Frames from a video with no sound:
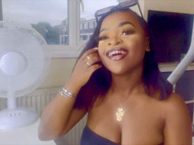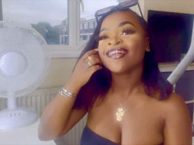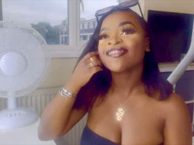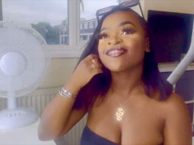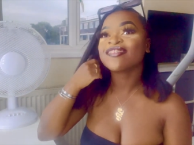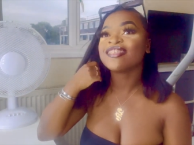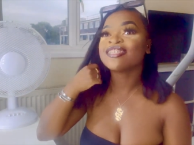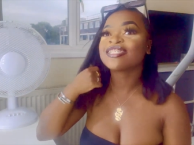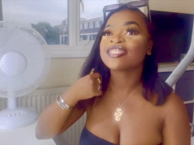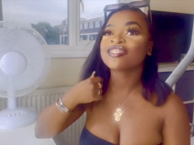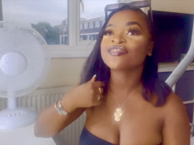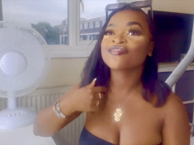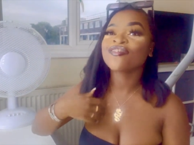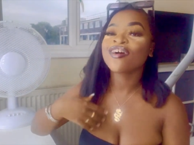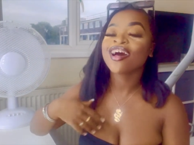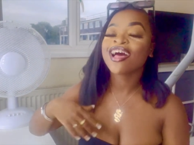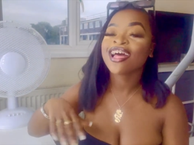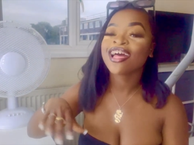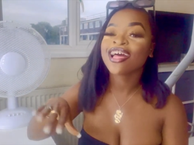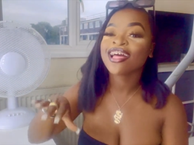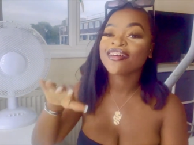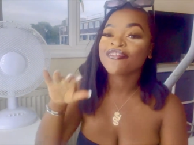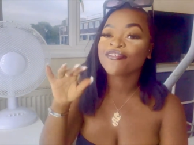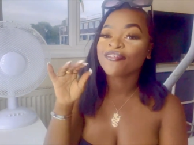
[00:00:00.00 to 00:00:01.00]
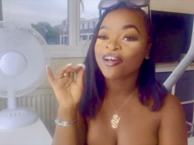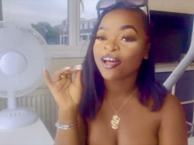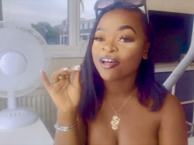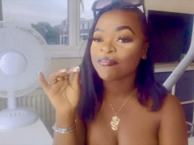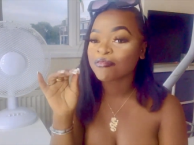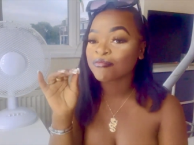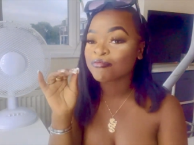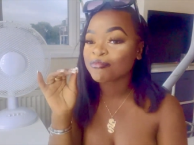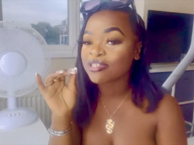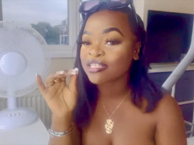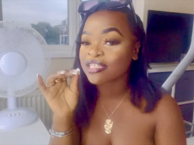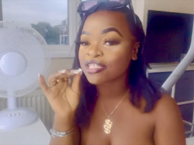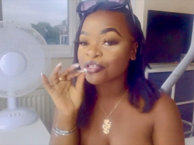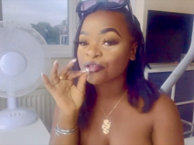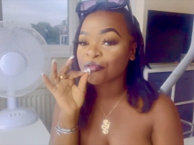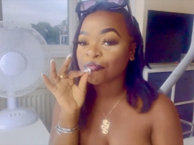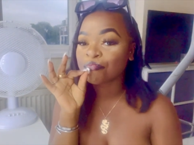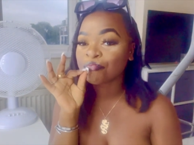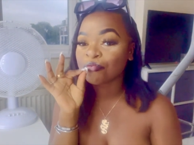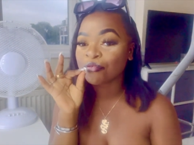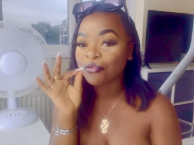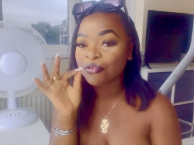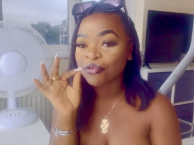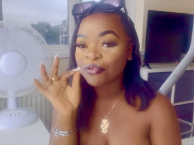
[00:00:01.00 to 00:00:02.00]
this is what fam, I'm using the
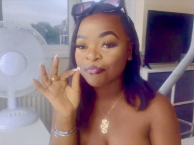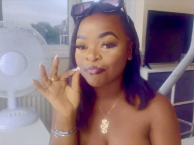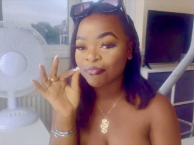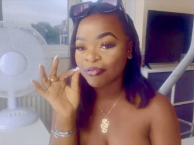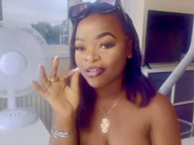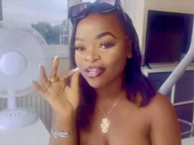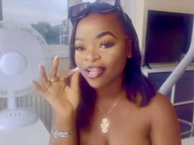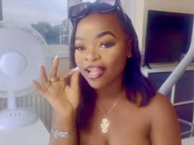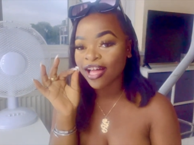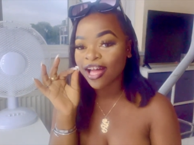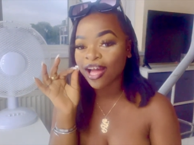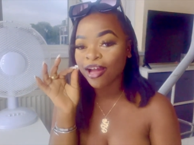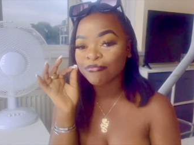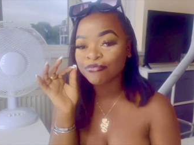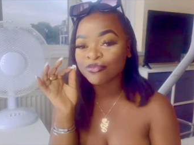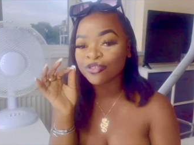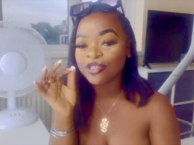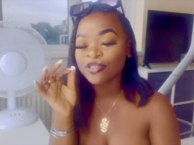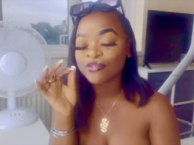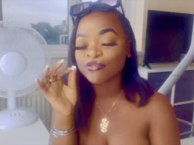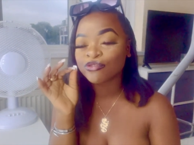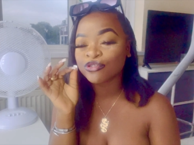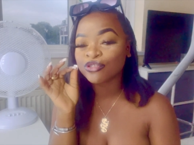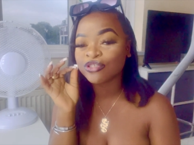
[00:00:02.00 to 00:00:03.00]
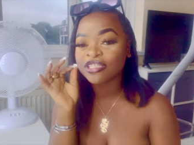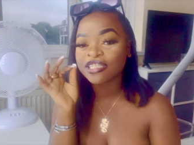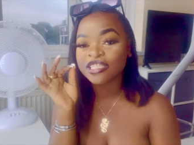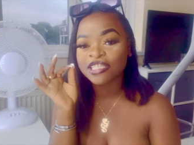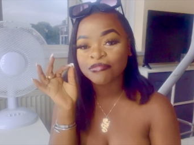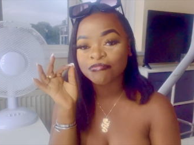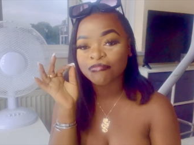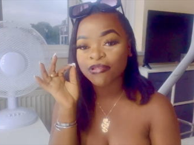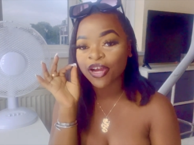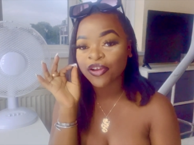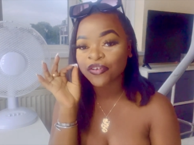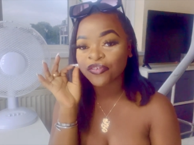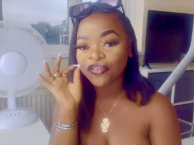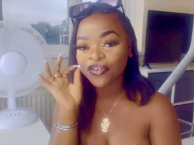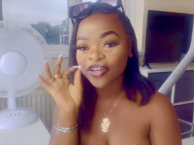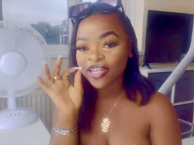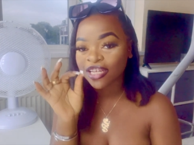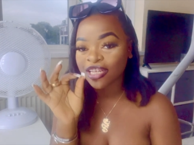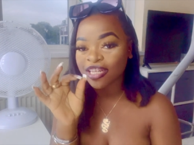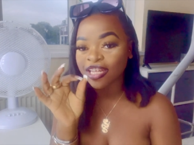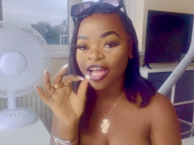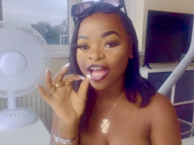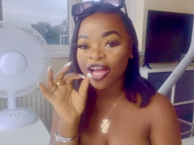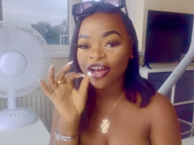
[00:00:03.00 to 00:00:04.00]
pool, but like, I'm not even using my ring
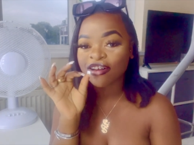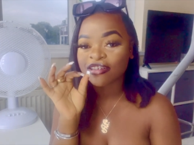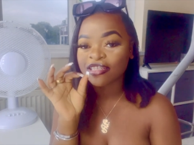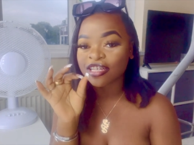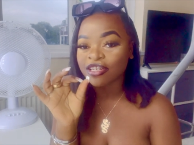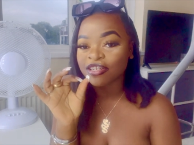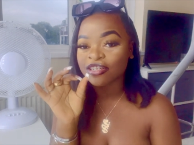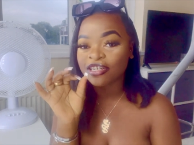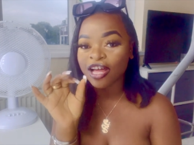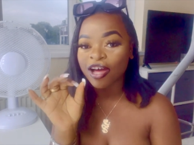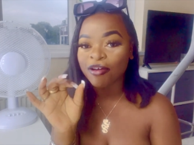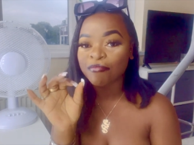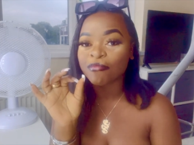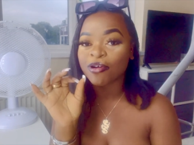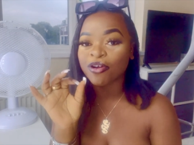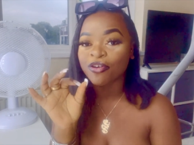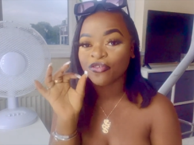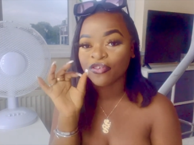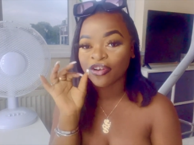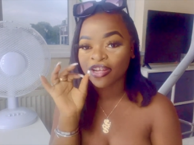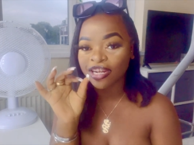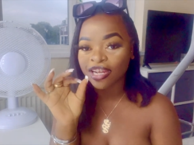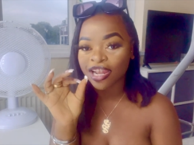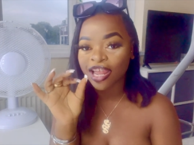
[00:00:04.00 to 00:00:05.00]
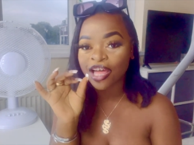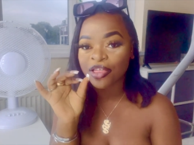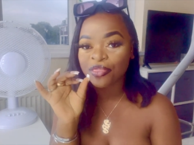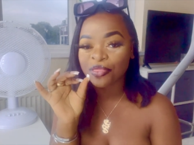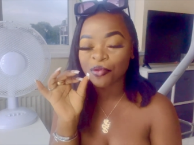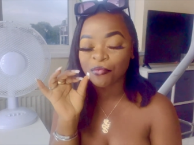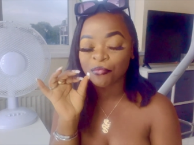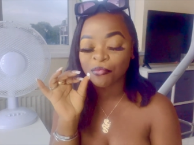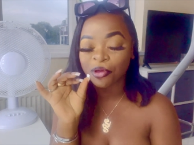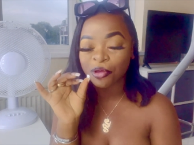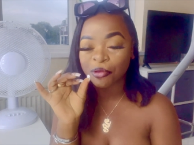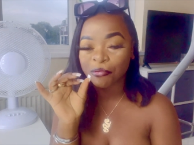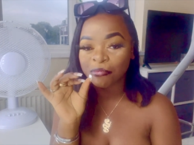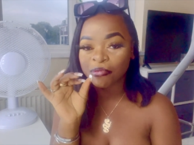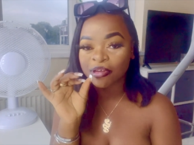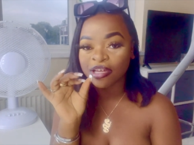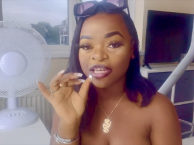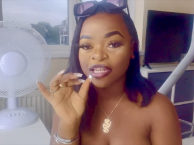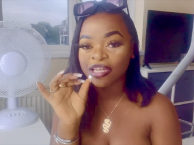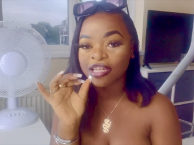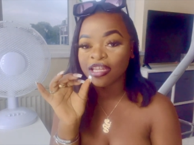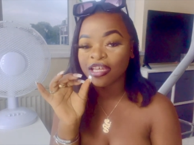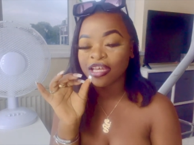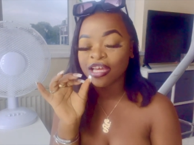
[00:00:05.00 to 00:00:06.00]
light because I don't have my ring light at the
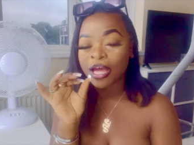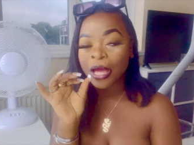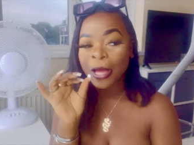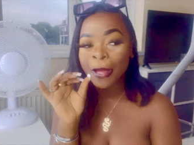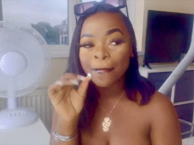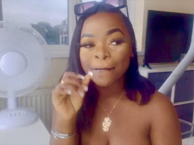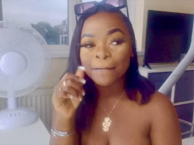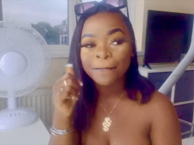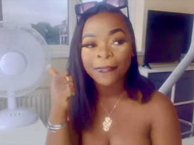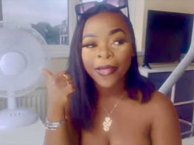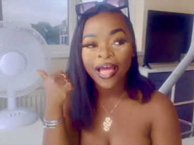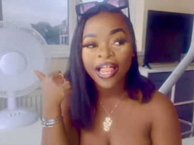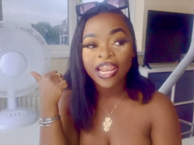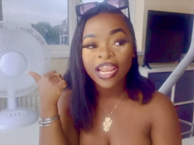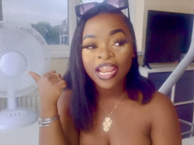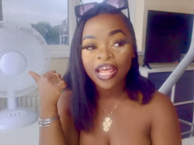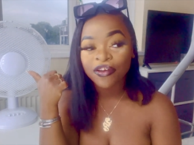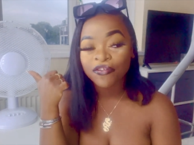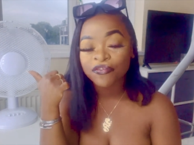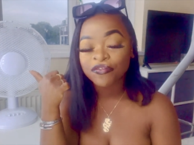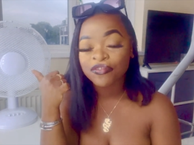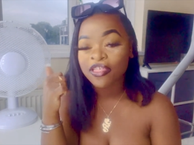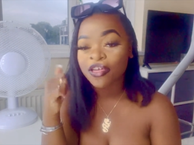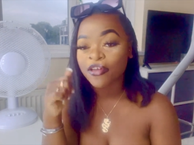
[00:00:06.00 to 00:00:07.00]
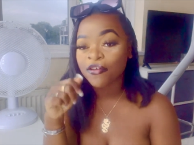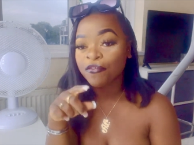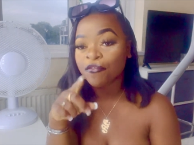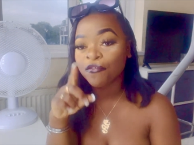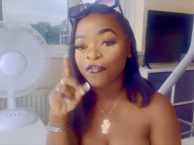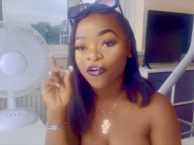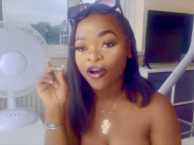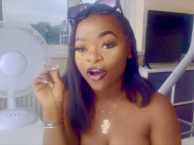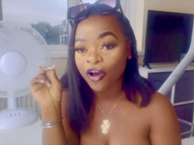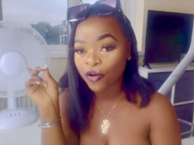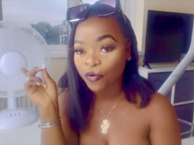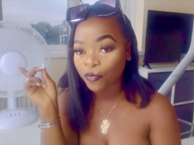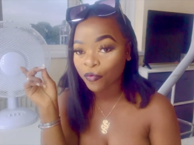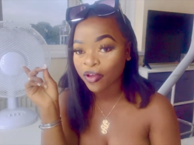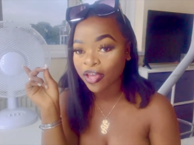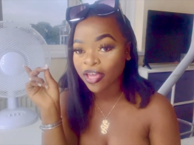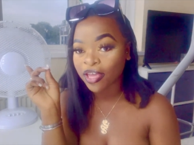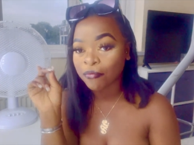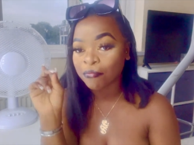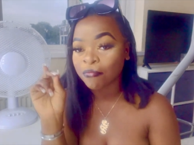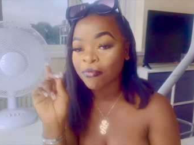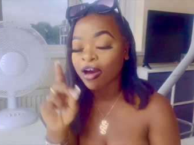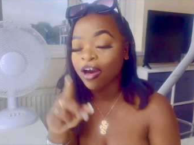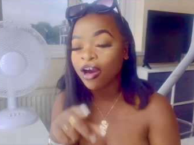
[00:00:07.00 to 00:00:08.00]
moment. I left it far away
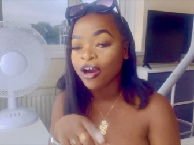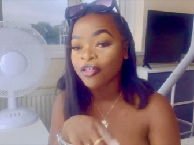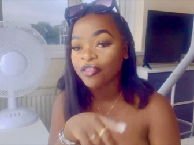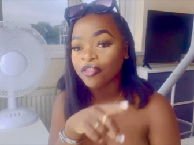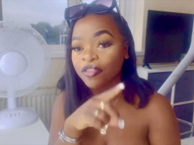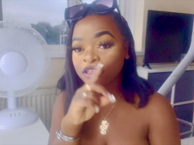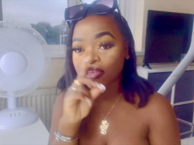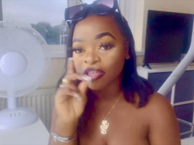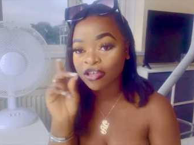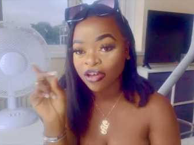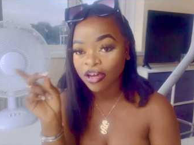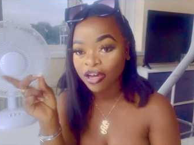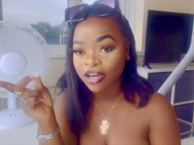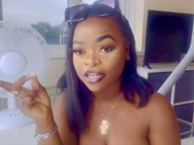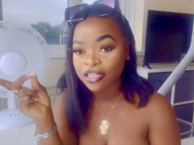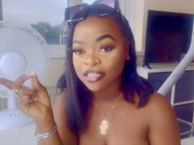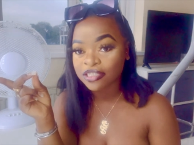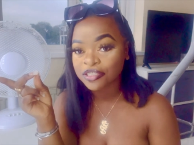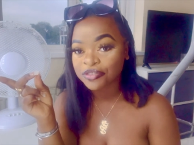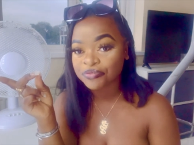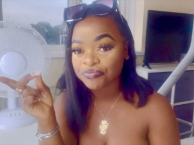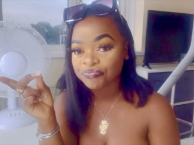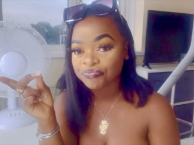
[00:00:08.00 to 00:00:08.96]
in my other yard.